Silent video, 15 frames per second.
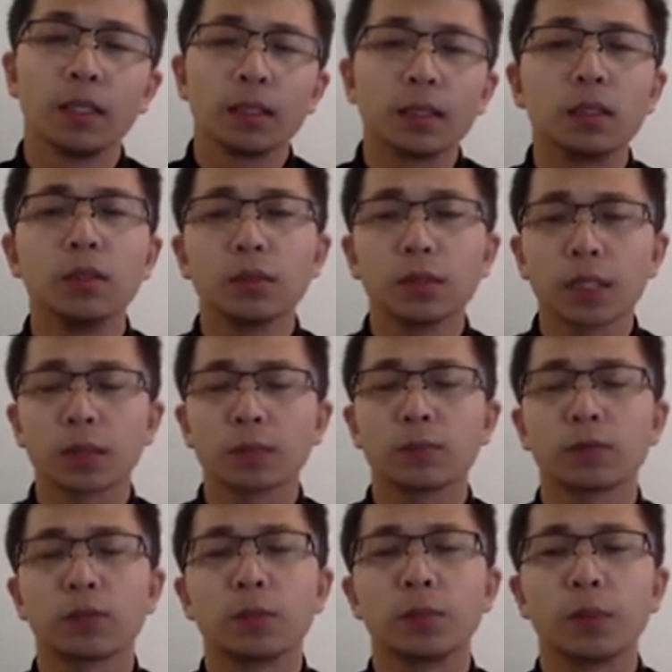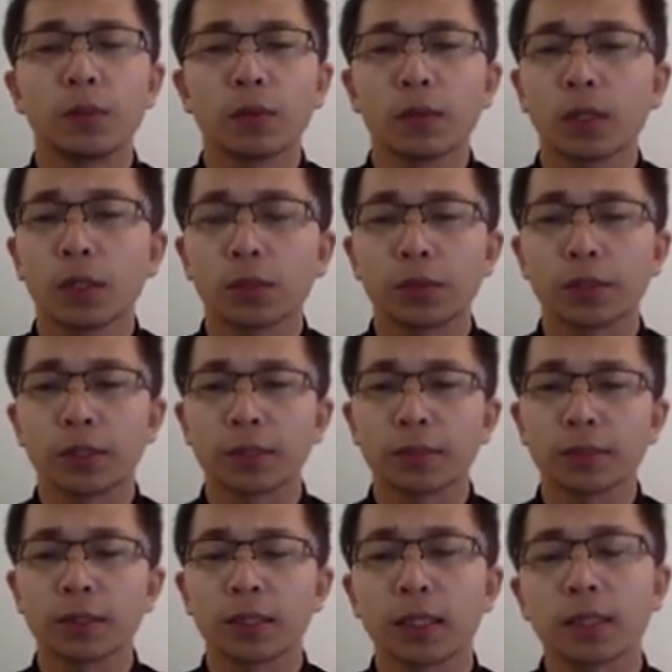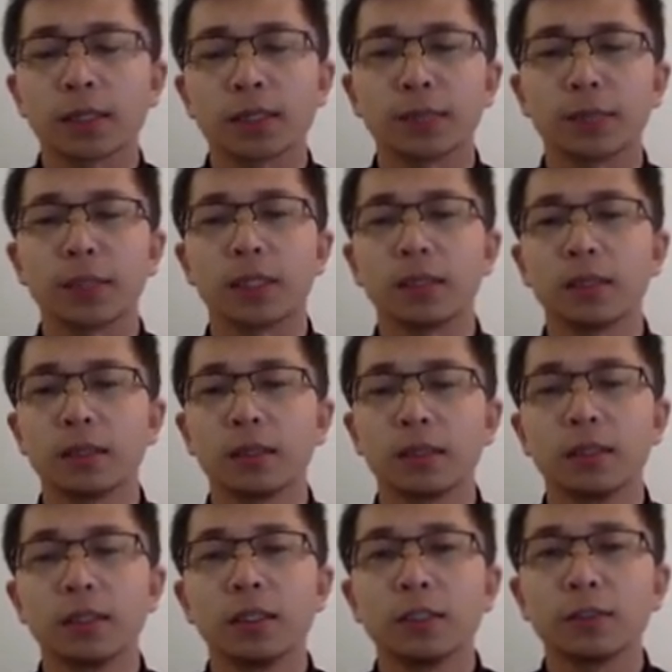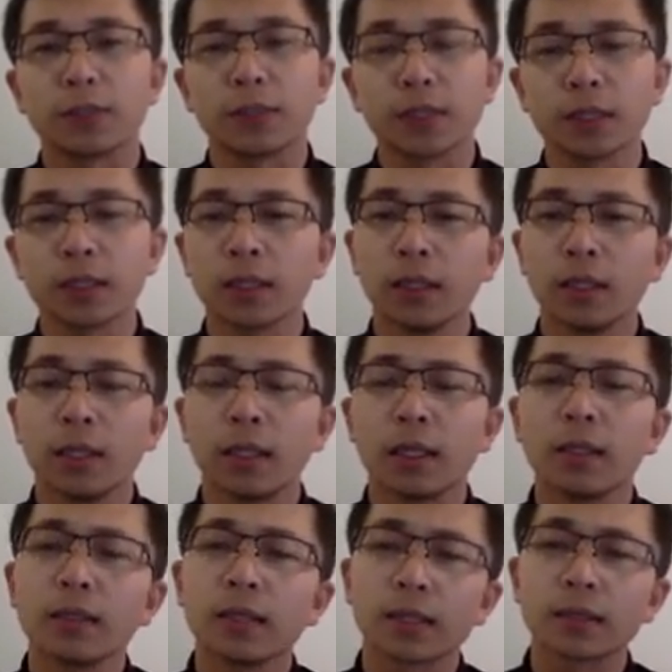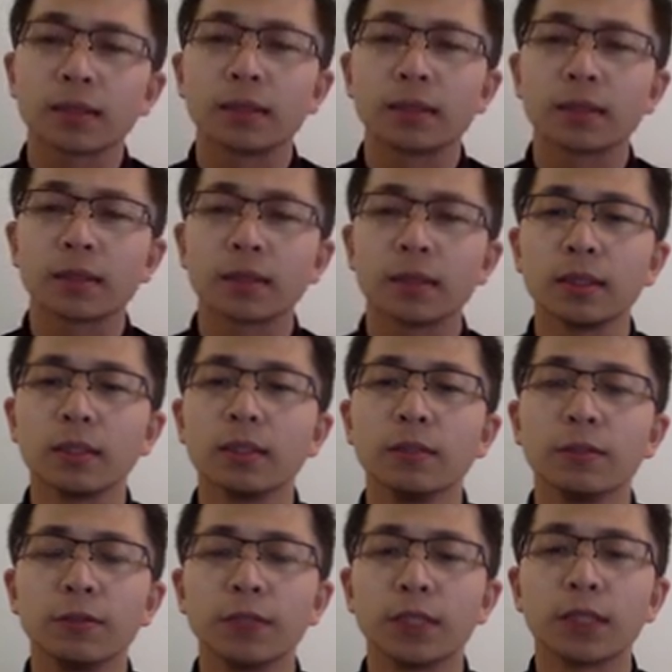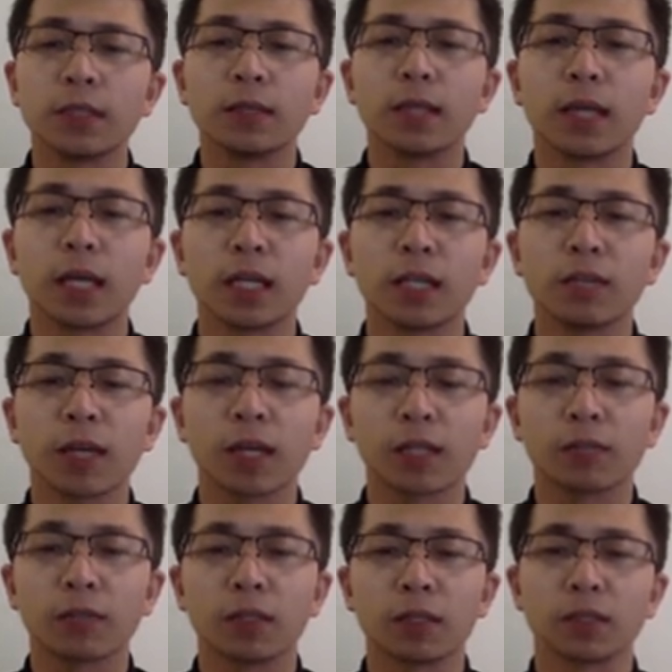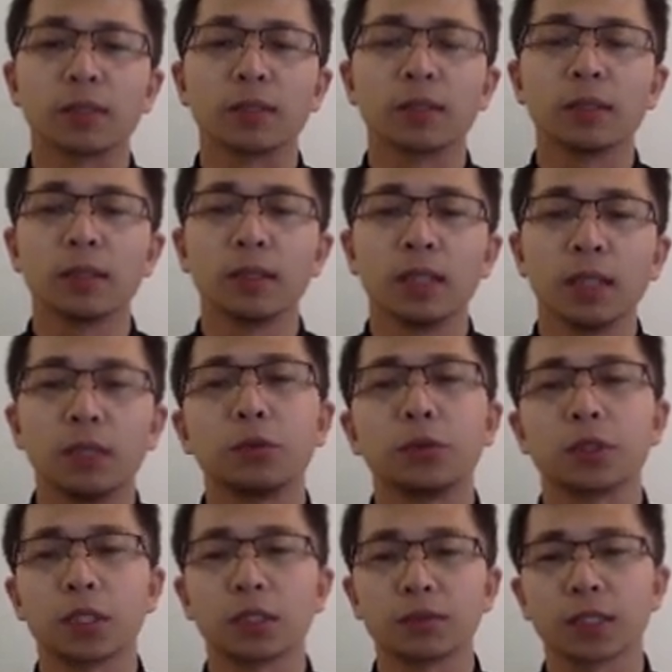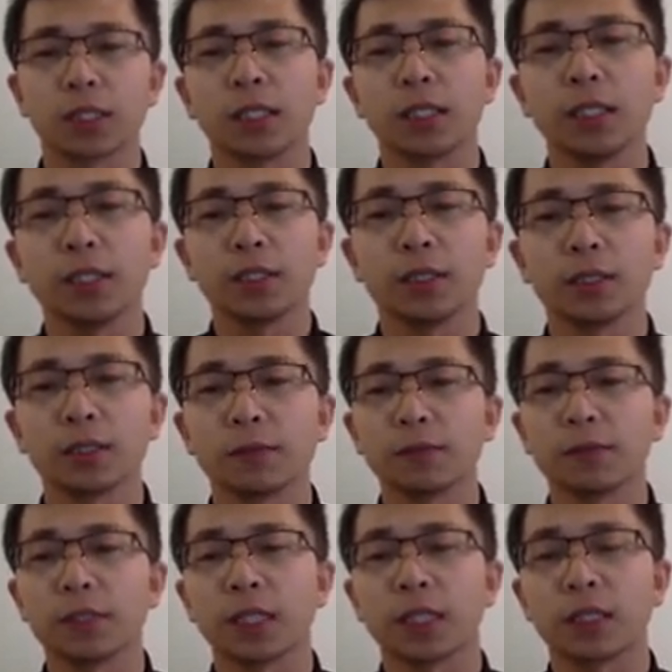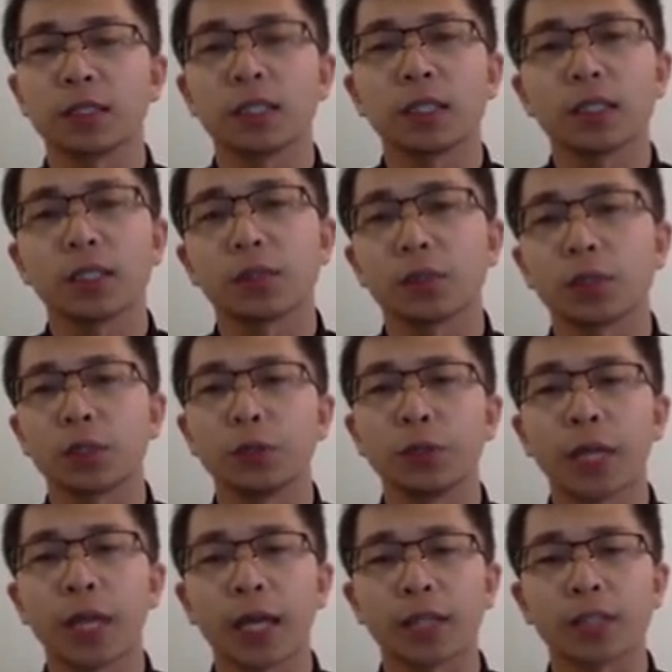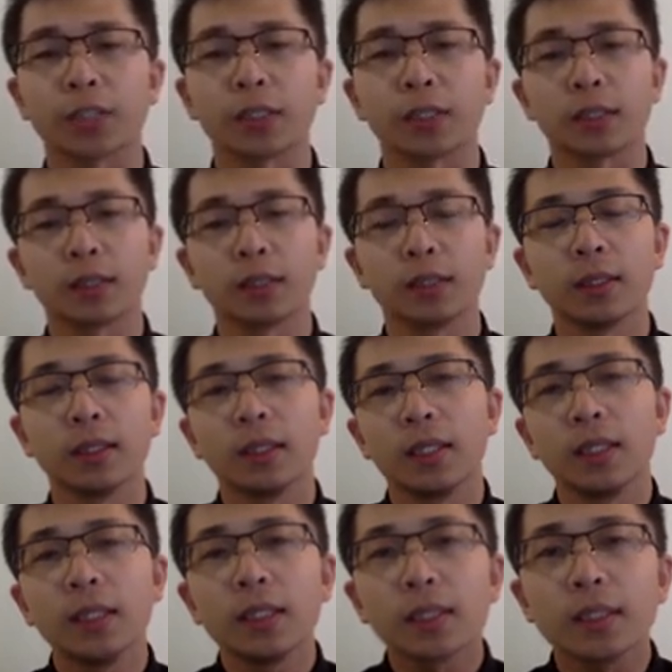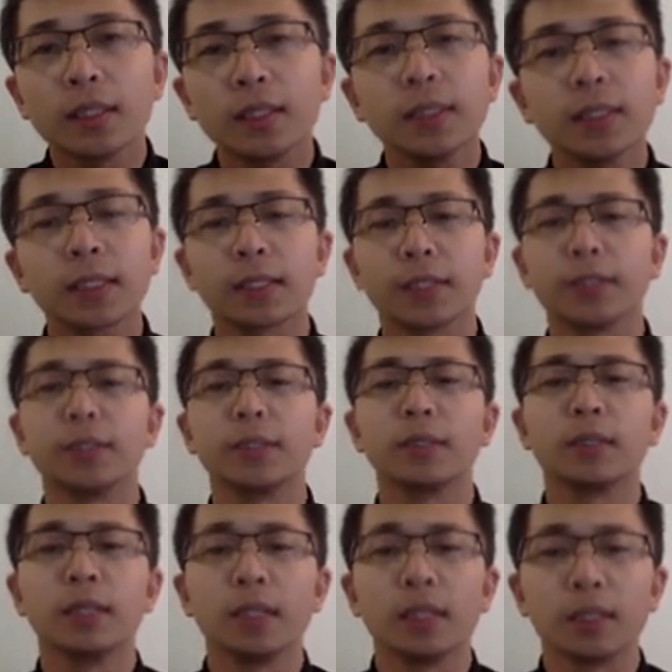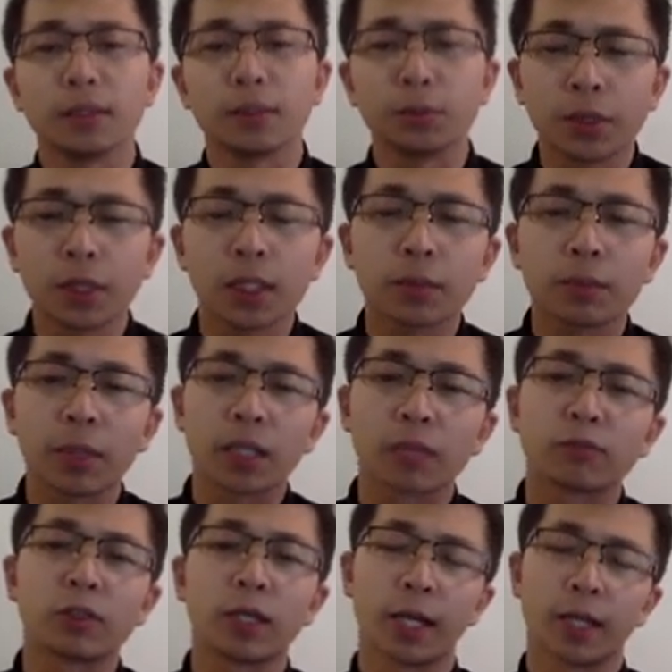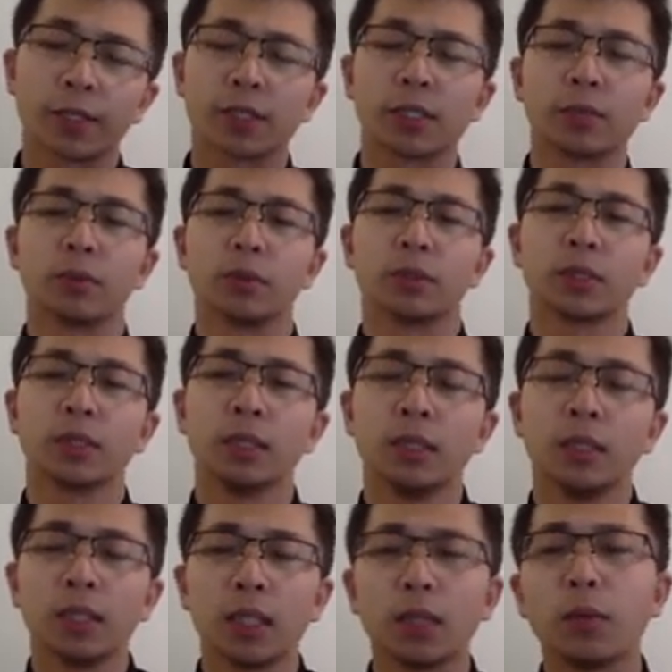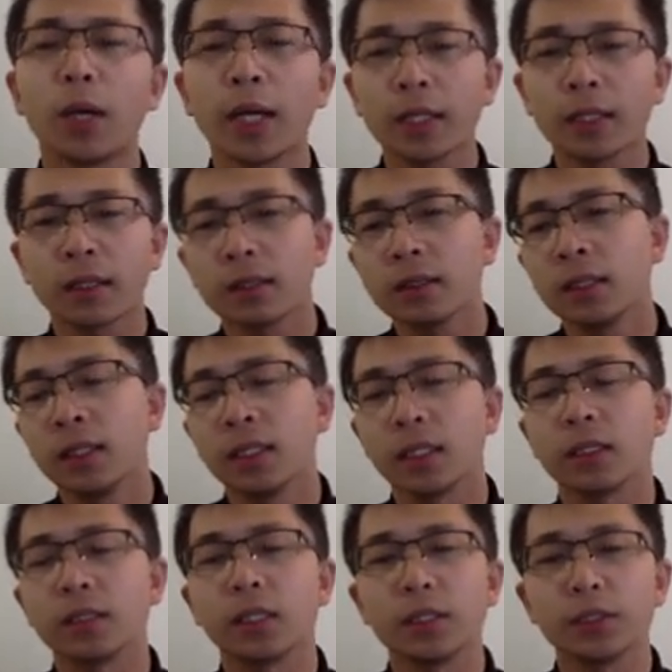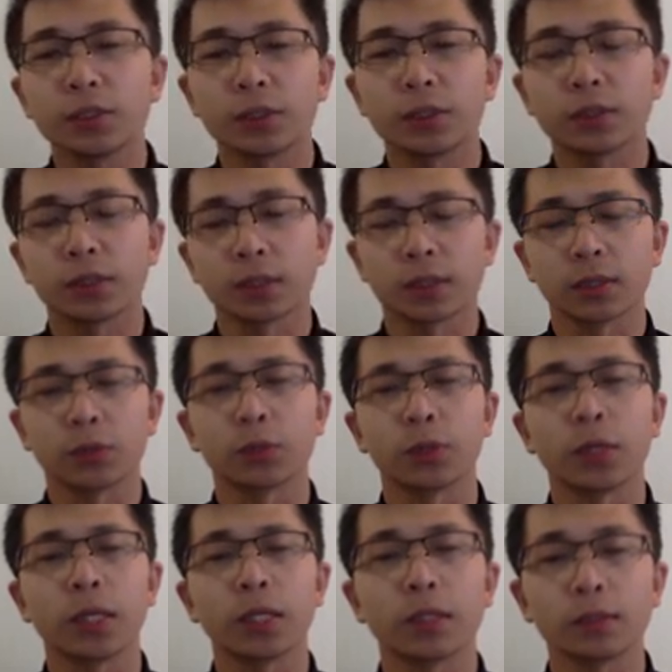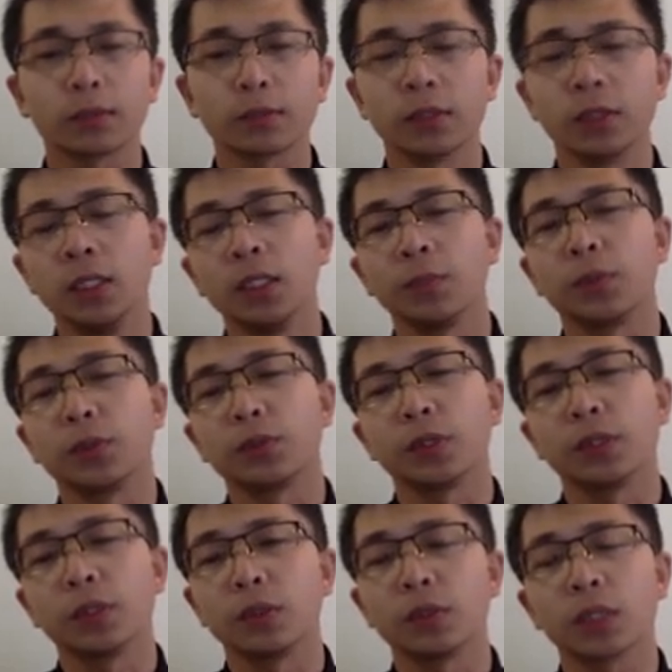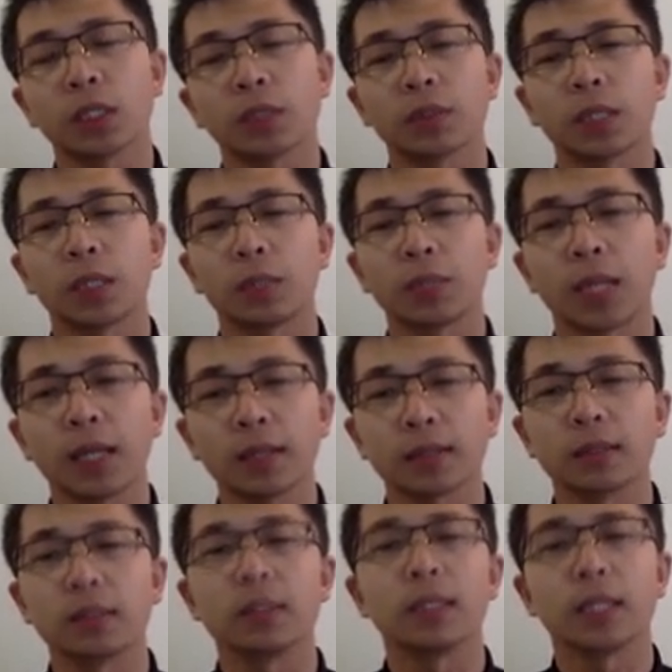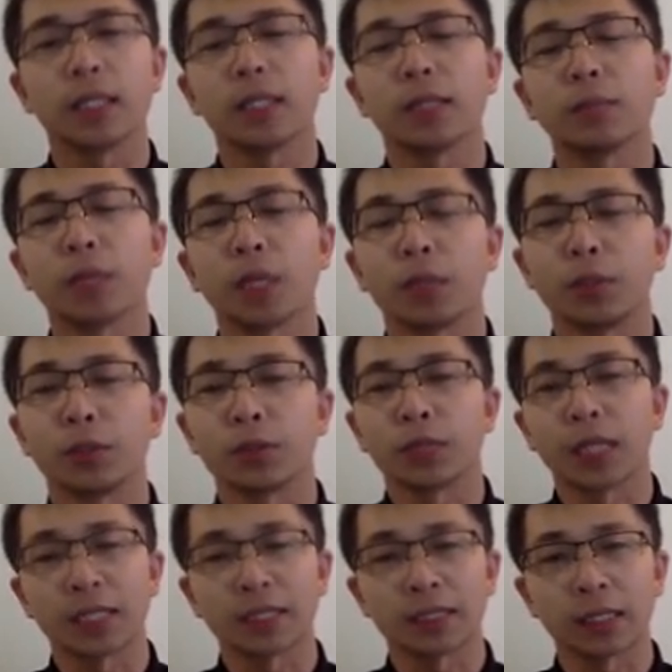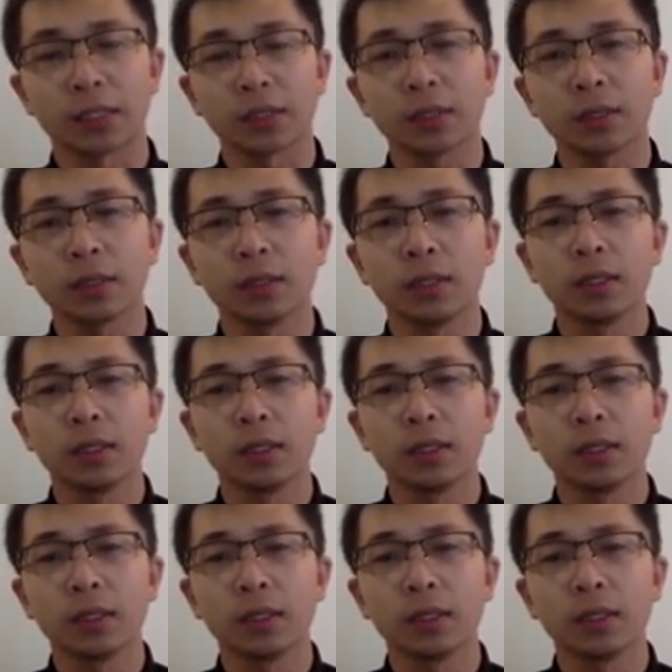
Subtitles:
The lookup for both algorithms are similar. First, index this key via a naive hash function and resolve collisions via chaining or rehashing. Key collision is really bad for hash tables. On one hand, it introduces a trade-off between lookup complexity and memory utilization.